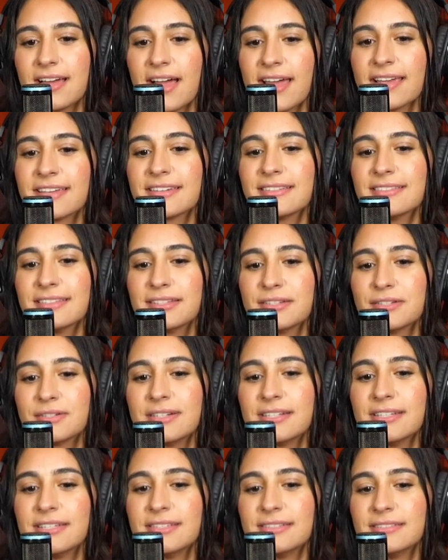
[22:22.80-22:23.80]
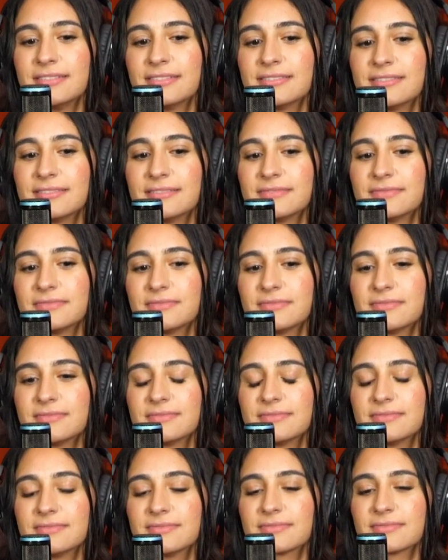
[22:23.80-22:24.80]
I can literally,
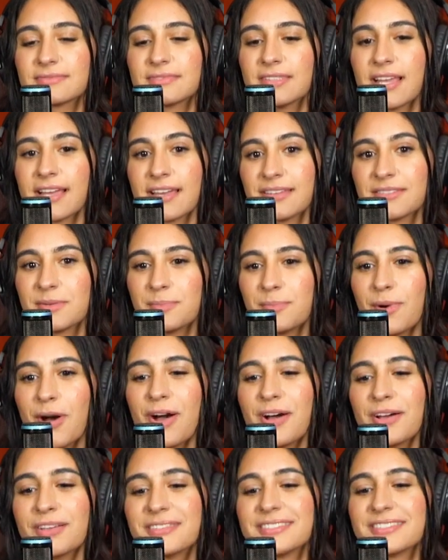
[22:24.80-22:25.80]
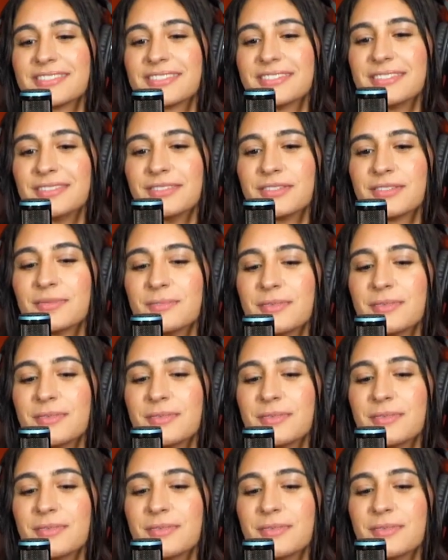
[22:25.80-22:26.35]
like, as a boss, you